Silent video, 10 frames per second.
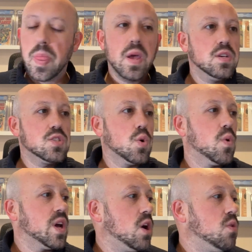So
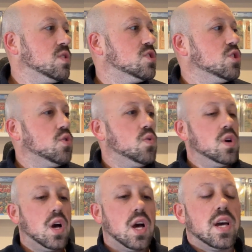what I always
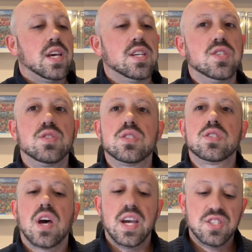do
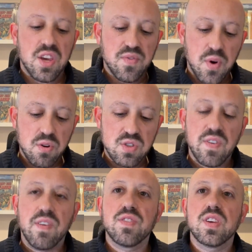is I take photos of
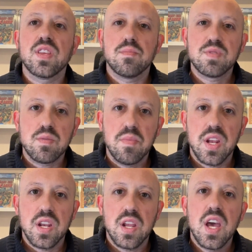everything that I'm
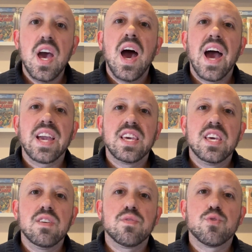submitting. I
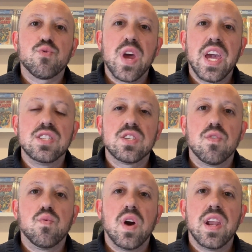give grades
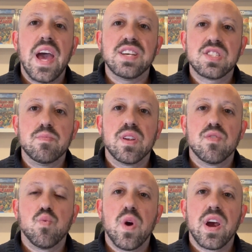of an estimate
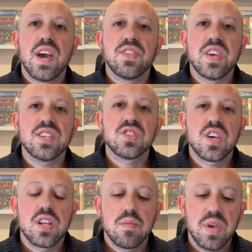of where I think it's
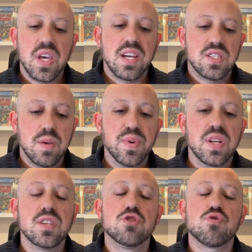going to be. I
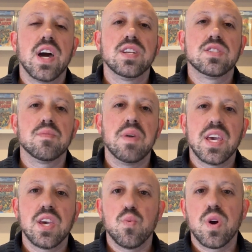typically try to
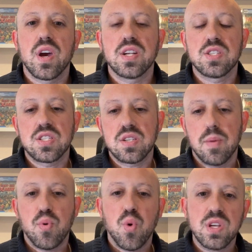make it where it's a
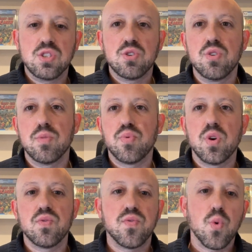0.2 to
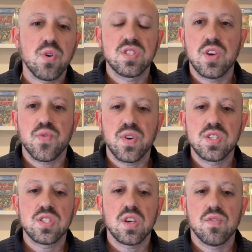0.4
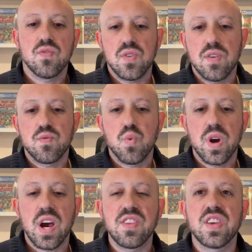difference of
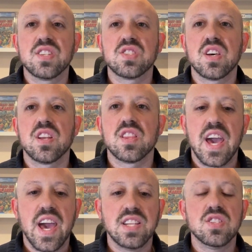where I think it's going to
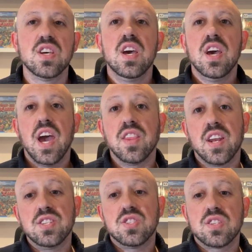land. And
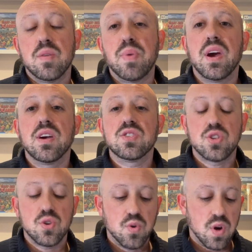then I compare it
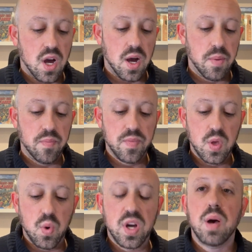to
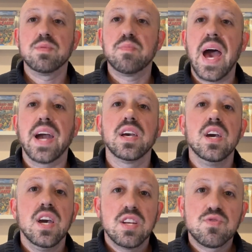what comes back.
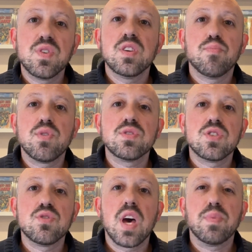It's really important
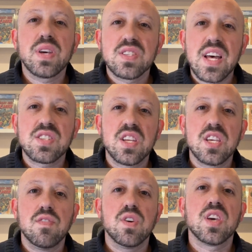to do that because that's going
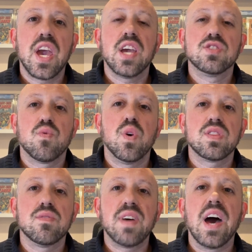to give you a gauge of what
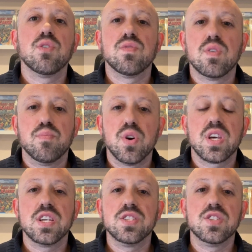the value of the
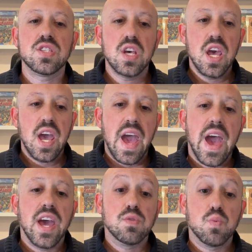book is
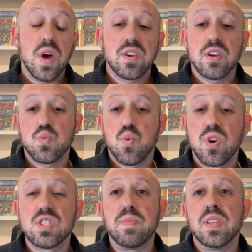and whether it's
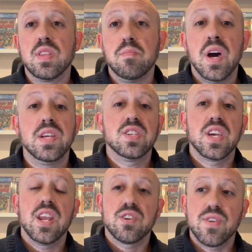worth spending the money to
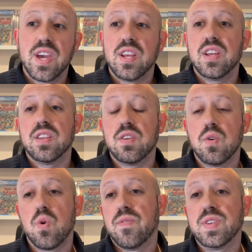get it graded
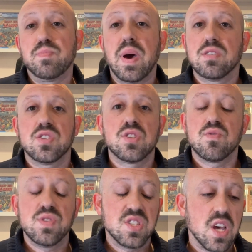or if it's better just to
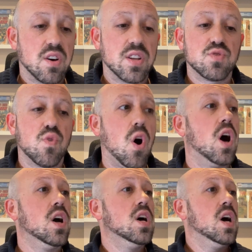resell it as raw.